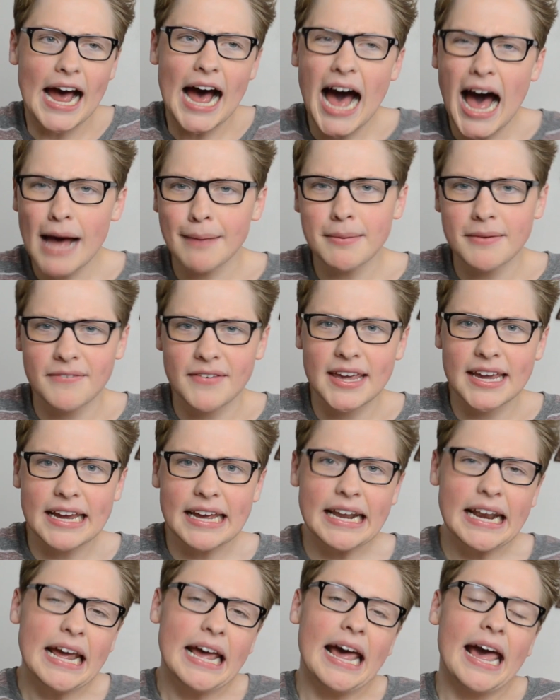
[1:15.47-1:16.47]
I'm a
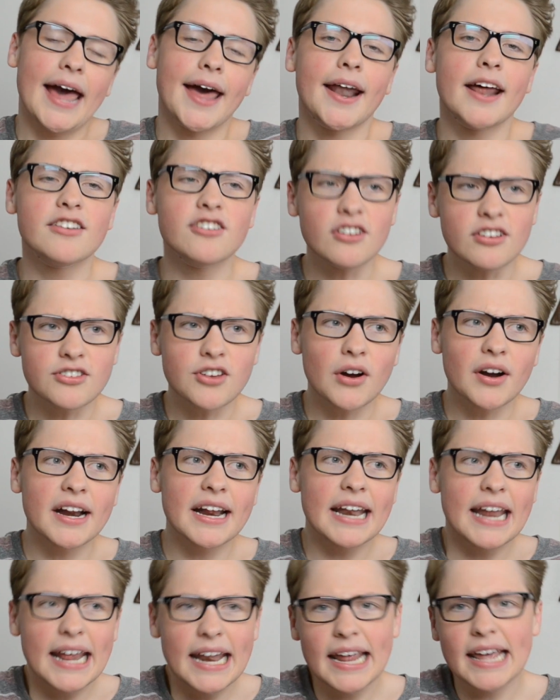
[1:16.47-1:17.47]
vegan and I just
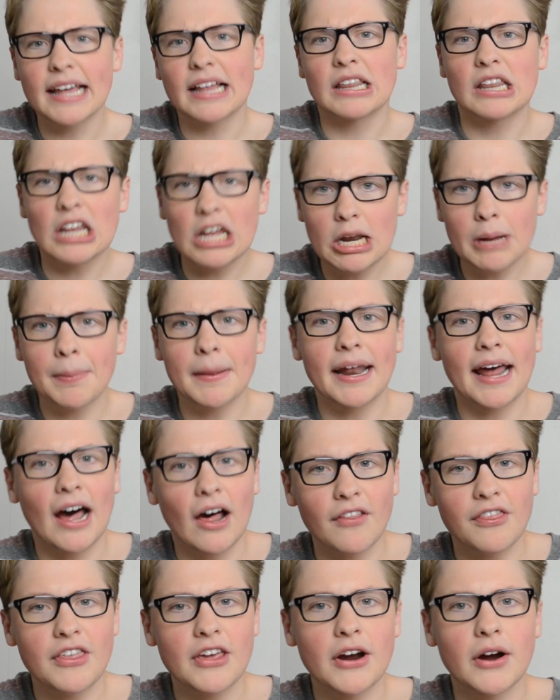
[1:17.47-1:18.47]
started eating a little bit
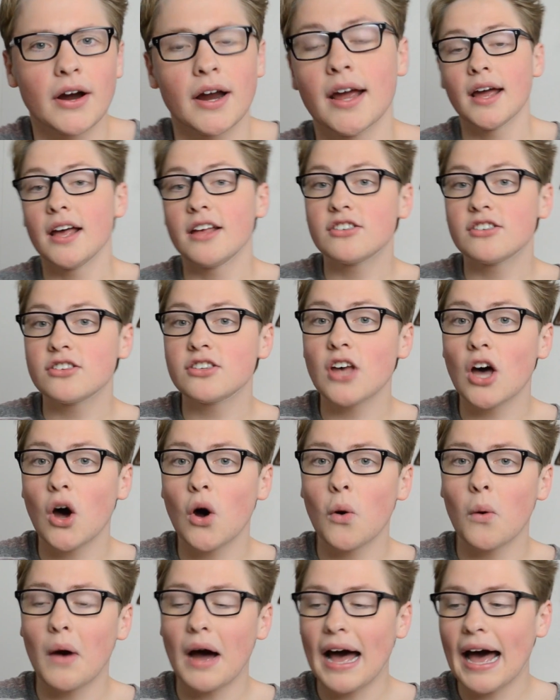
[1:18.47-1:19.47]
healthier,
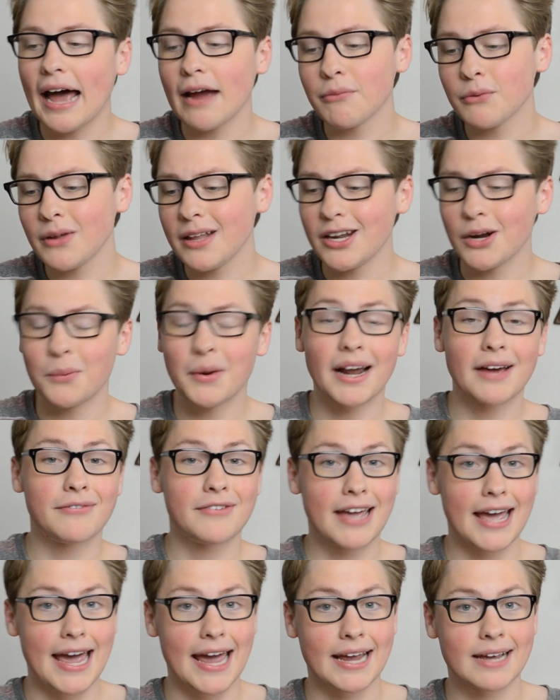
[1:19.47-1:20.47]
so I really don't want to have
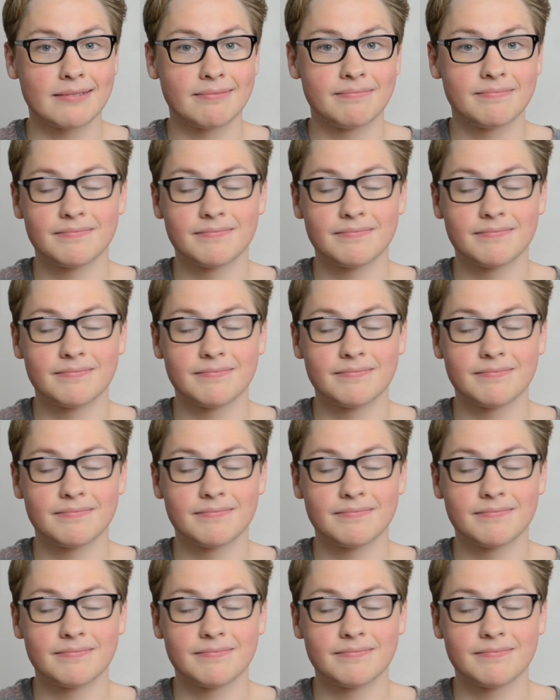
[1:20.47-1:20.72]
cake.